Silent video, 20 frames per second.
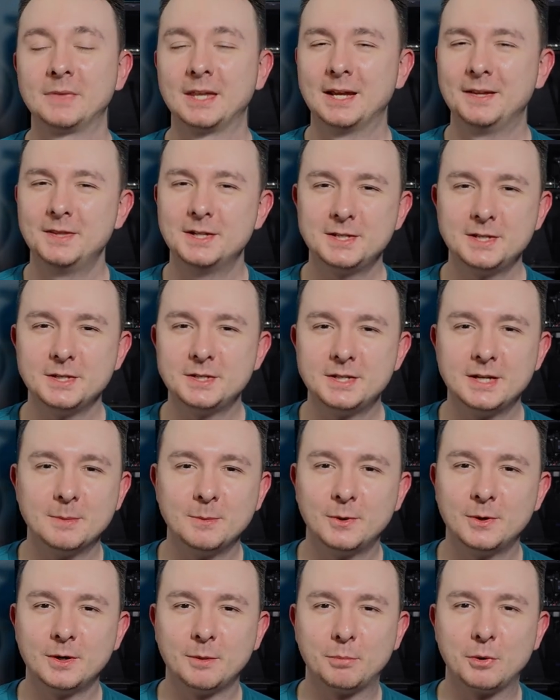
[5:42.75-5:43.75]
And this is
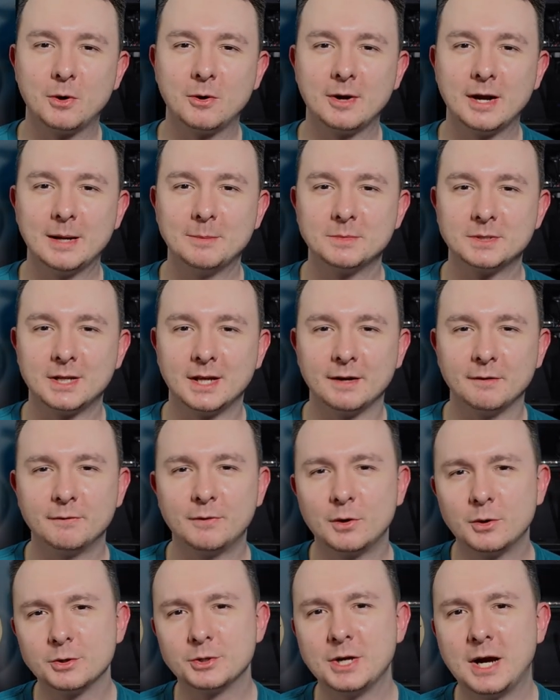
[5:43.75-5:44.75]
similar to programs like
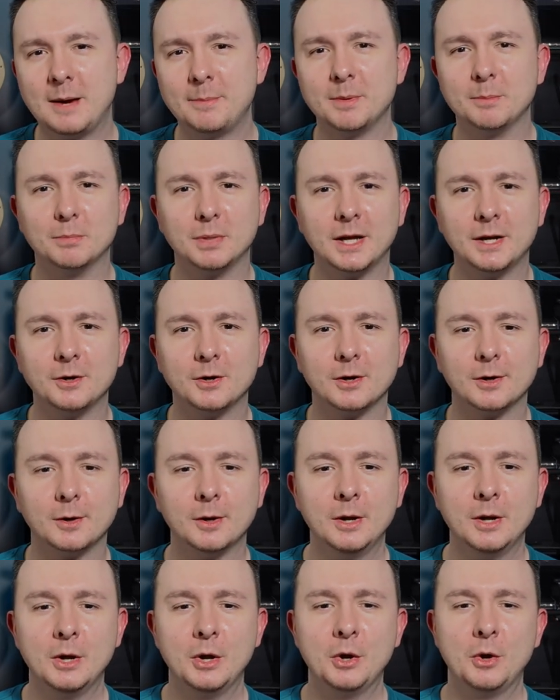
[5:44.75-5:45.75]
Photoshop and Blender
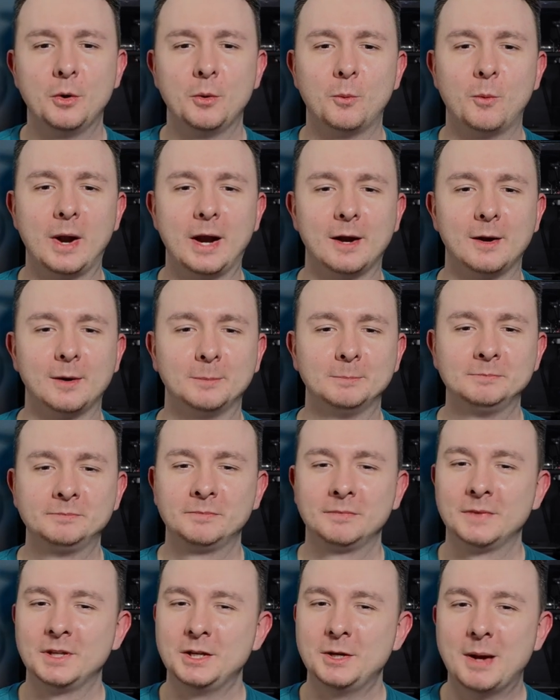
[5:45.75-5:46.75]
where
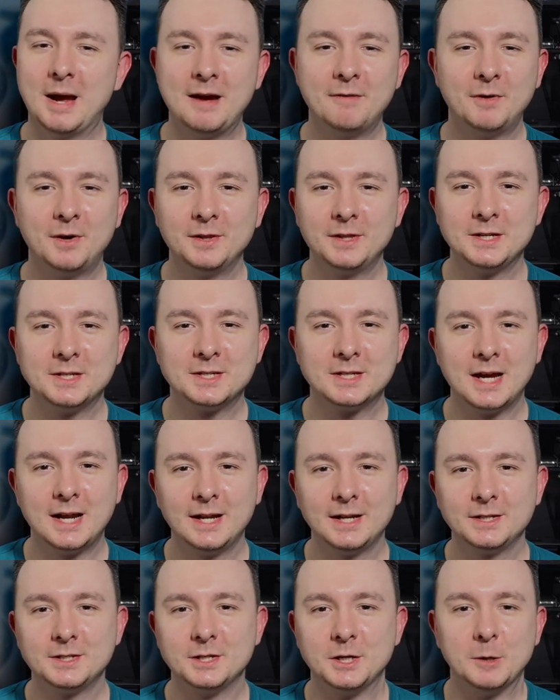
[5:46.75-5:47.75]
you have all these
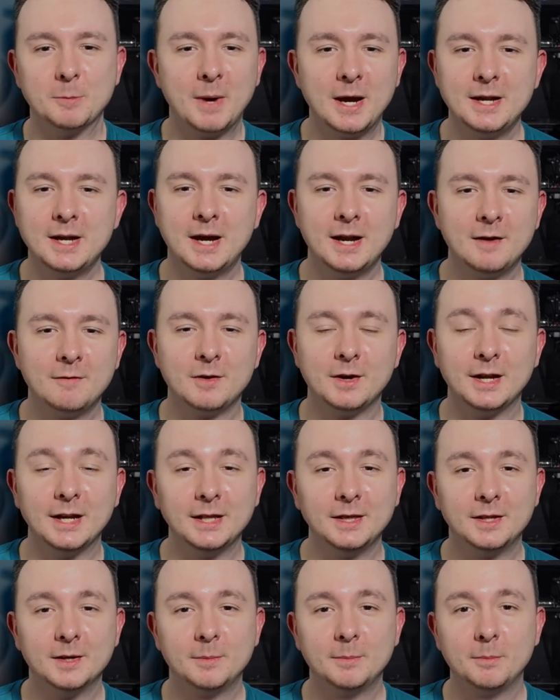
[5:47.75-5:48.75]
settings and you might not ever
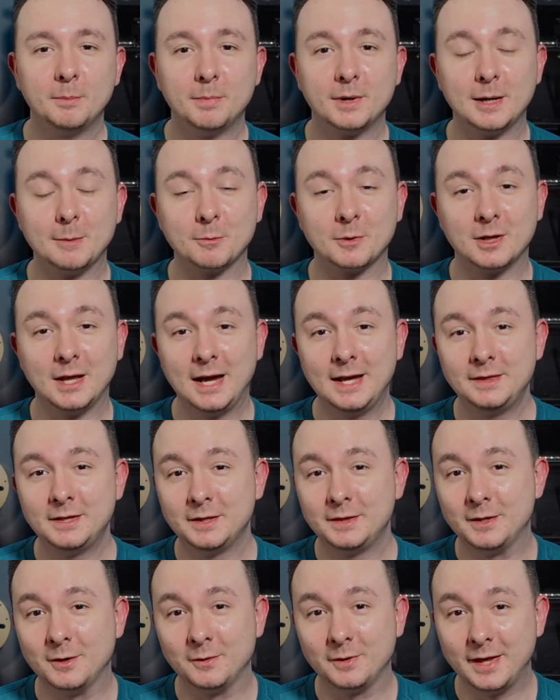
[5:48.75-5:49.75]
need them, but I'm glad
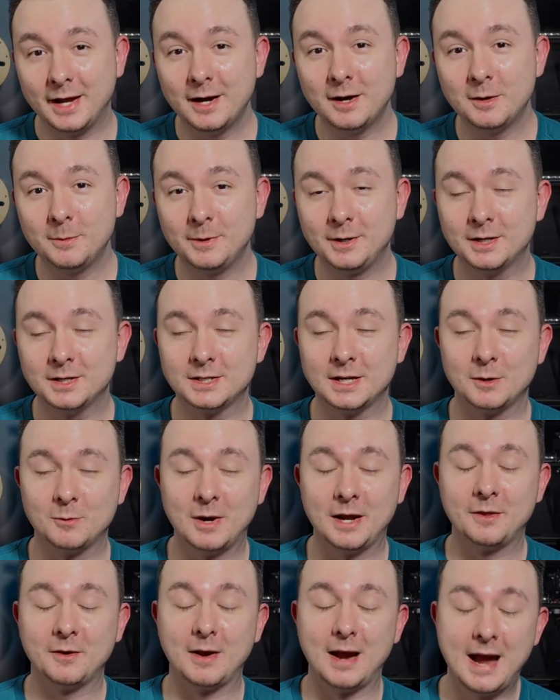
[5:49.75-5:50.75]
that they're there because I'd
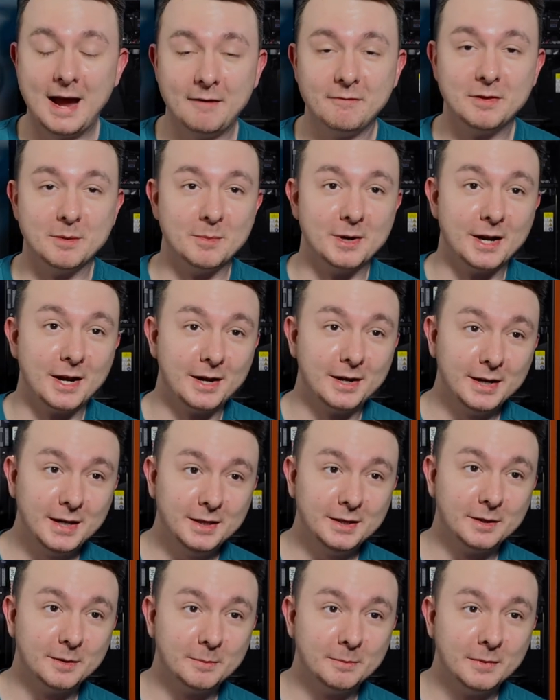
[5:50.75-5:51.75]
rather have them and not
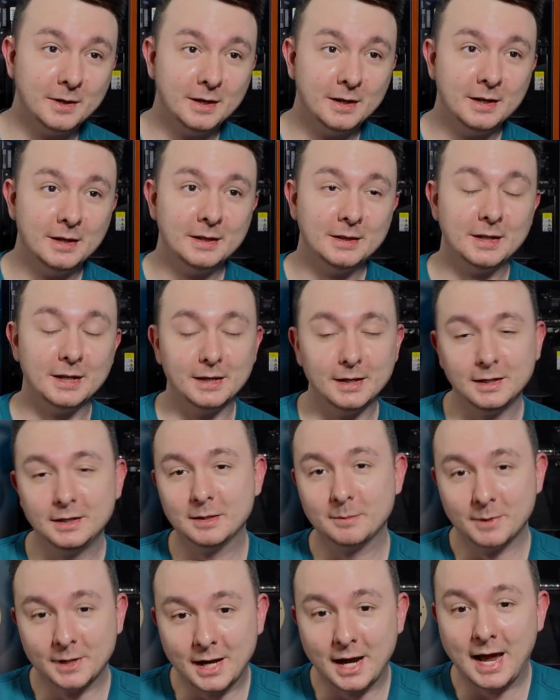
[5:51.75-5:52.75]
need them than need
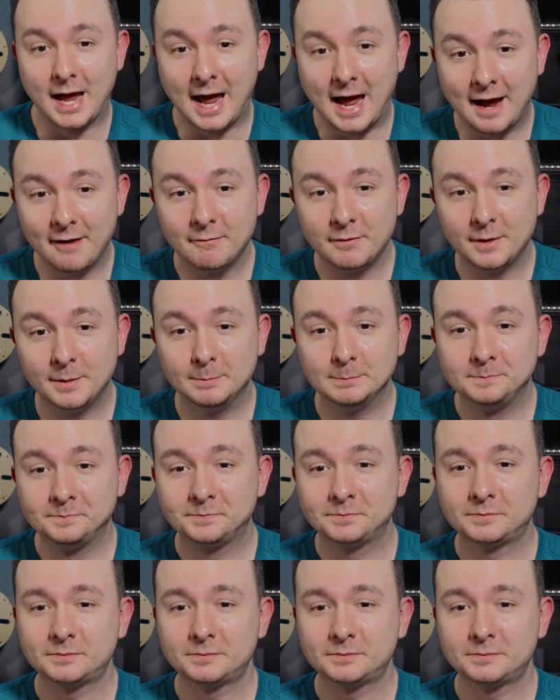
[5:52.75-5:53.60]
them and not have them.